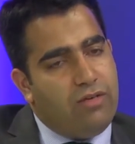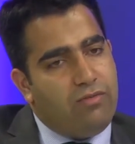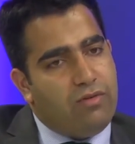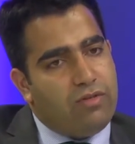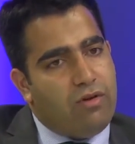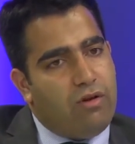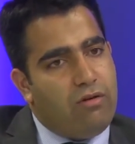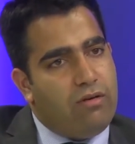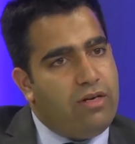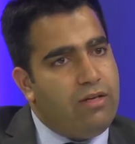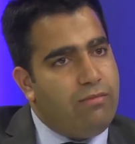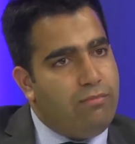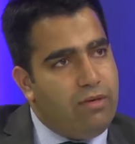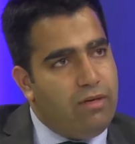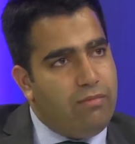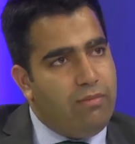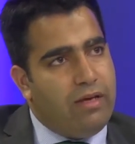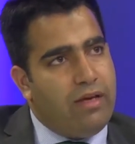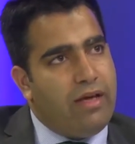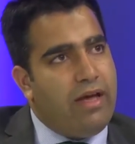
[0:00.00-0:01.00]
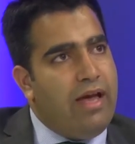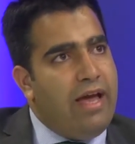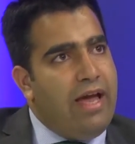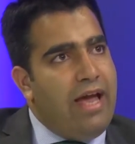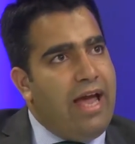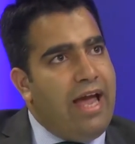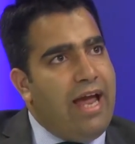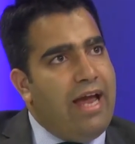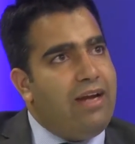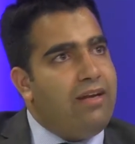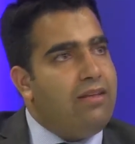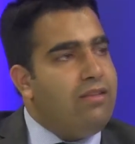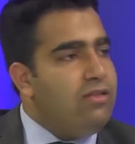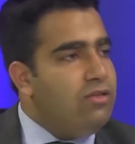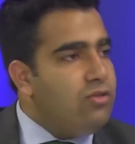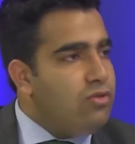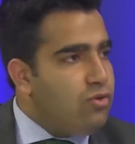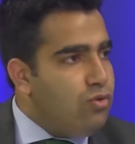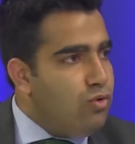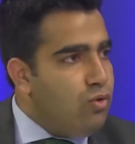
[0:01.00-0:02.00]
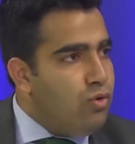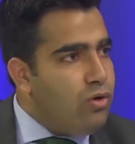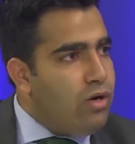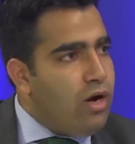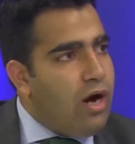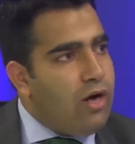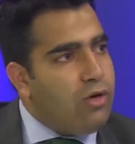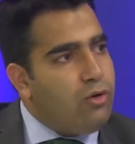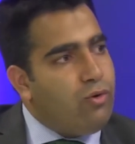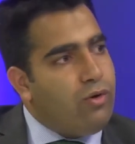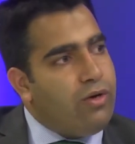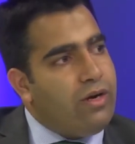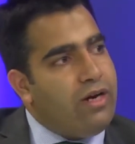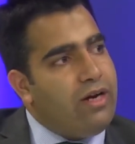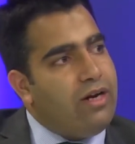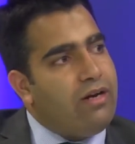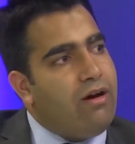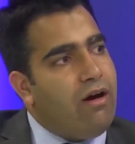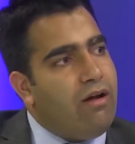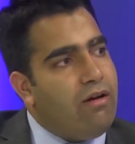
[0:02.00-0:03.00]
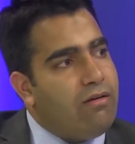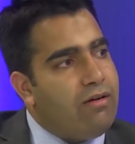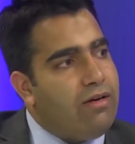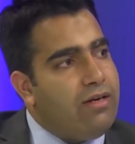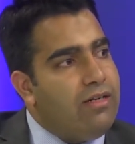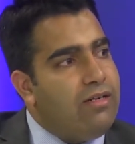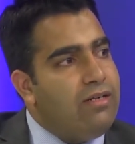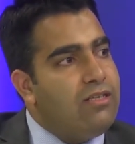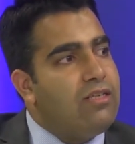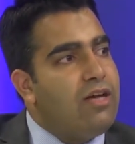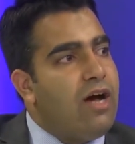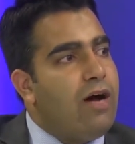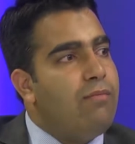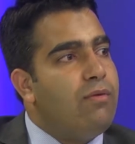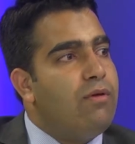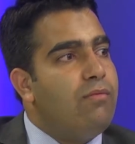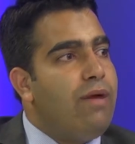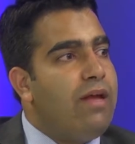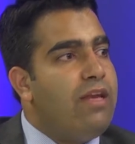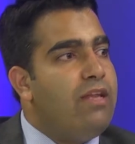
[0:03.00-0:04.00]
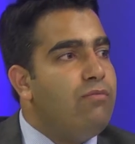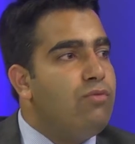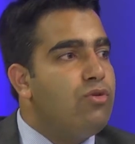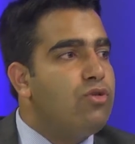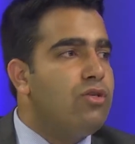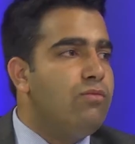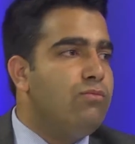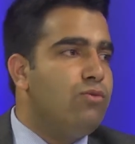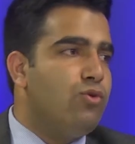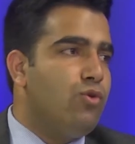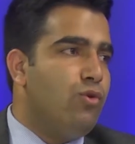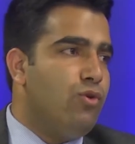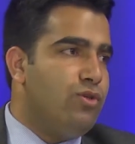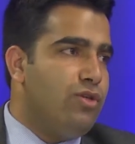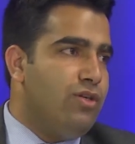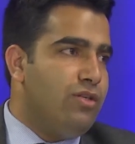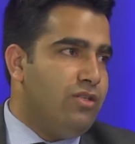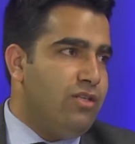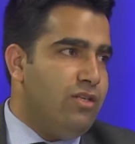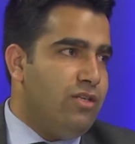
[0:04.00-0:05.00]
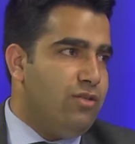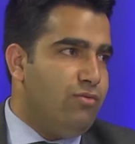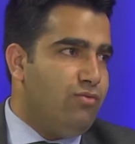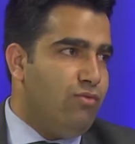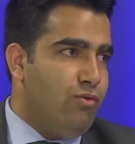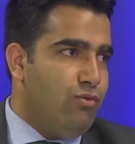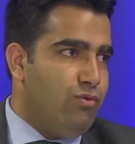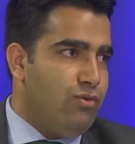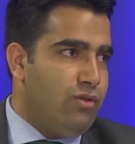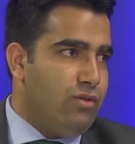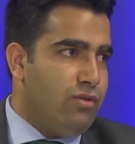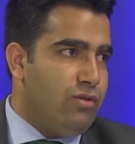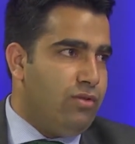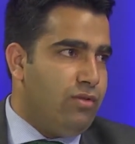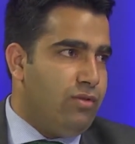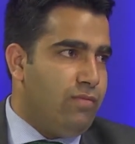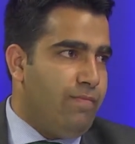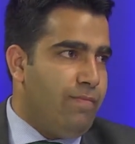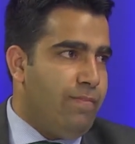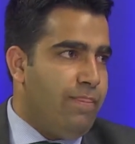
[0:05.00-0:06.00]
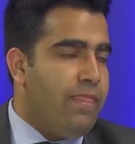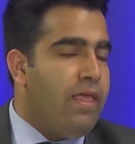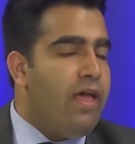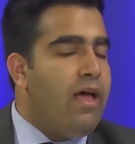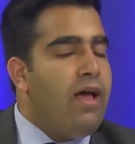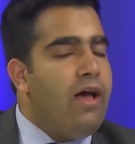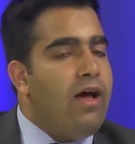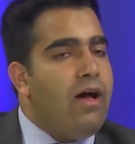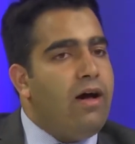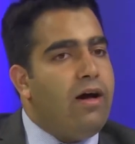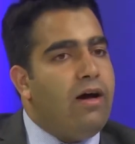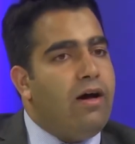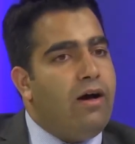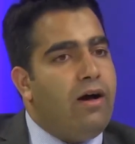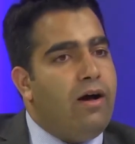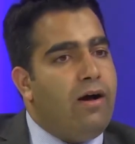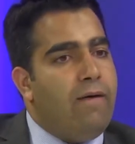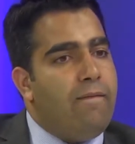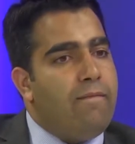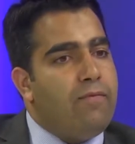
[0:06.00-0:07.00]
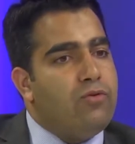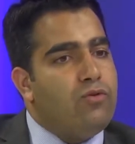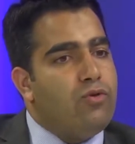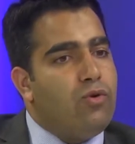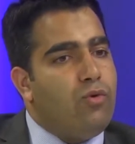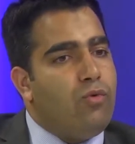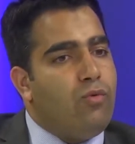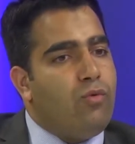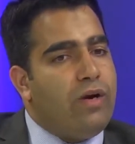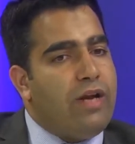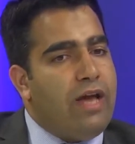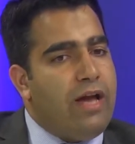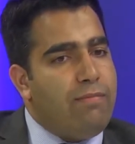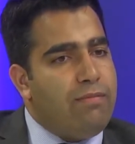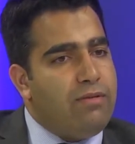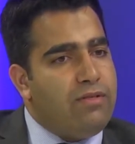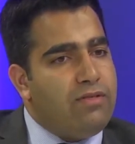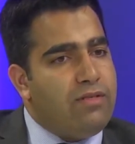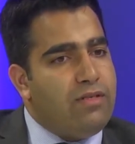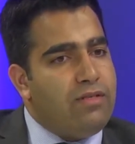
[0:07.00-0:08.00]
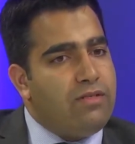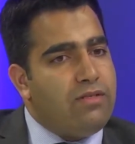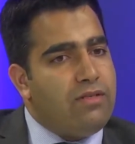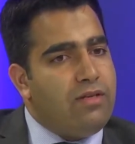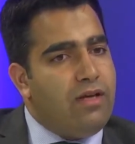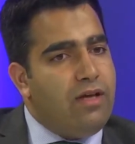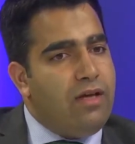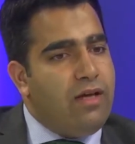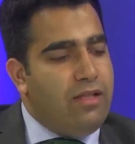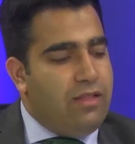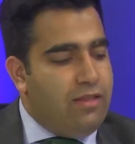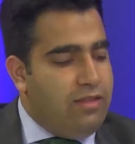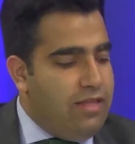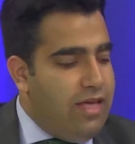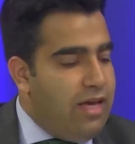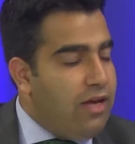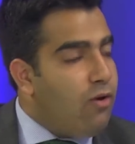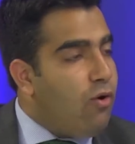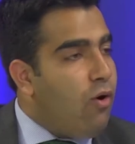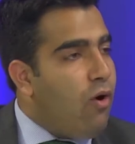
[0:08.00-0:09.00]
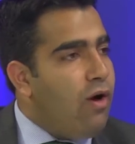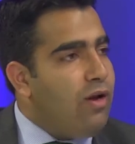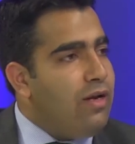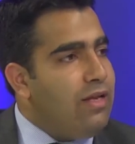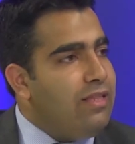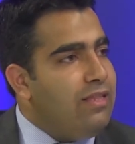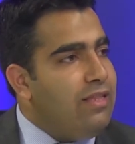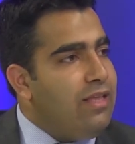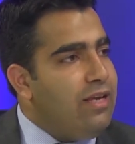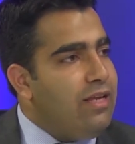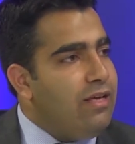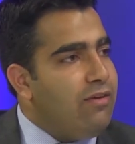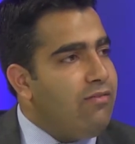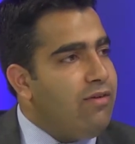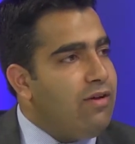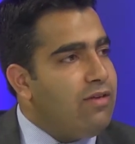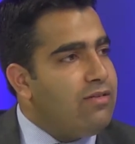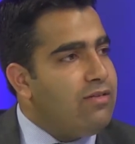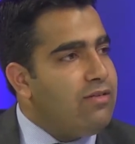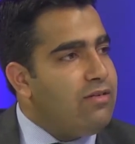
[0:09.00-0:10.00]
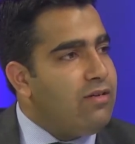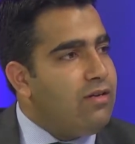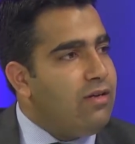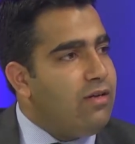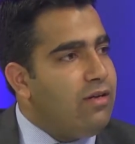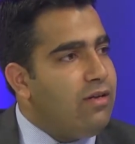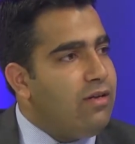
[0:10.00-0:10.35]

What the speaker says: It was already brimming, and this Dogra autocrat had already disarmed many Muslim soldiers in his forces. So what happens is, they call in, they request.